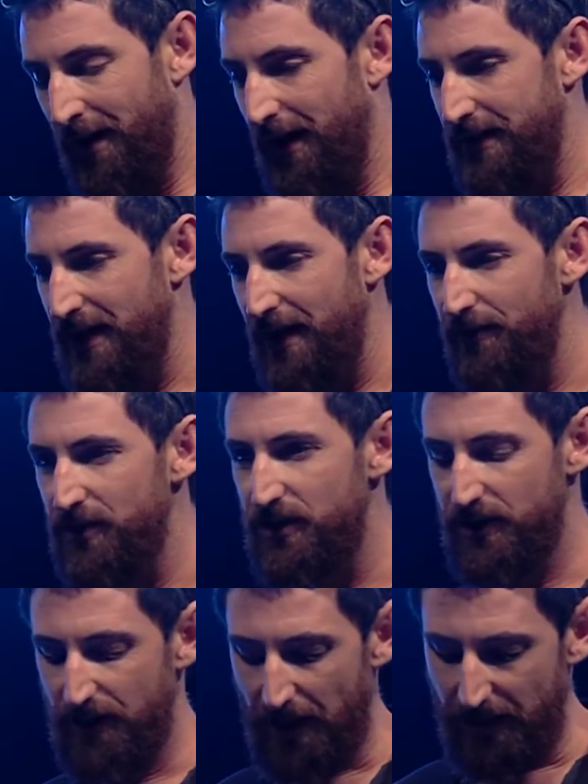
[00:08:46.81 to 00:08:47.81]
And David
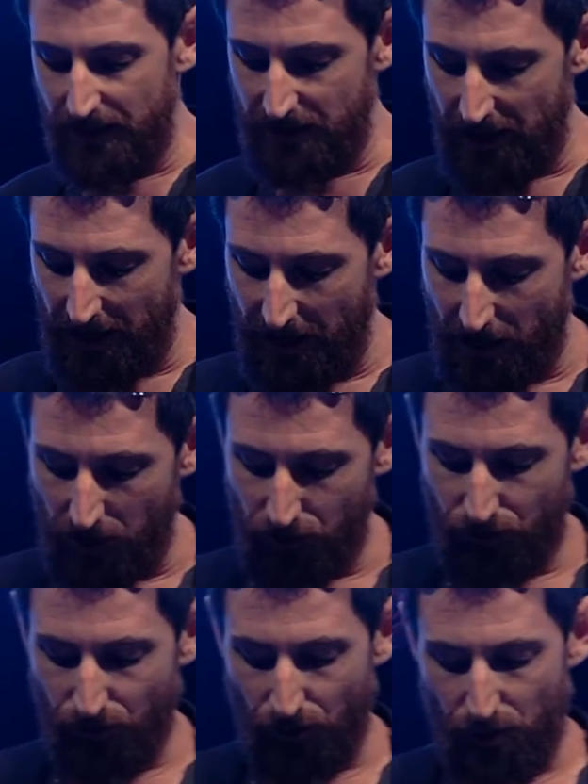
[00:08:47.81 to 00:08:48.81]
studies
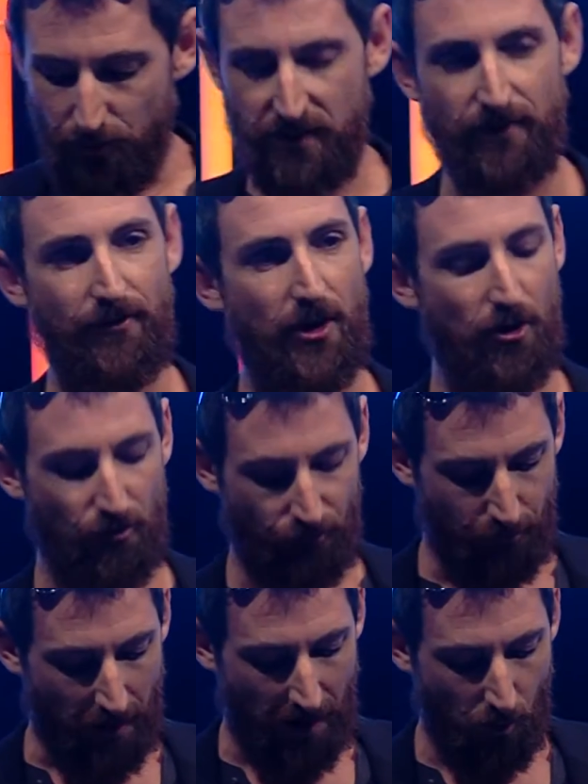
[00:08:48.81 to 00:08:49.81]
how groups
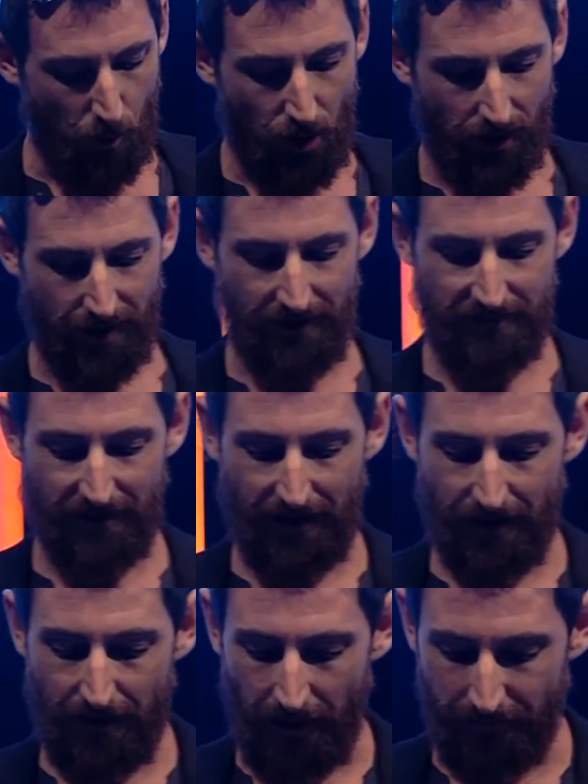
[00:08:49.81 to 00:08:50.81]
evolve by working
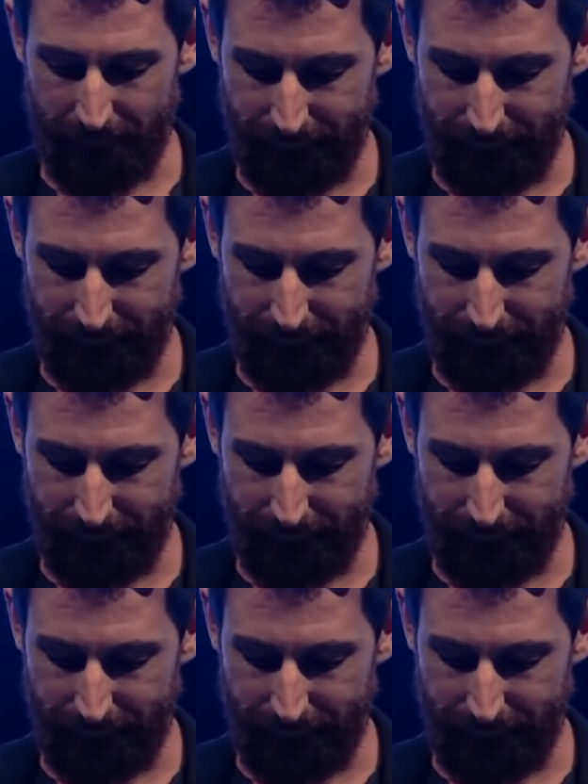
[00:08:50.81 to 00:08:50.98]
together.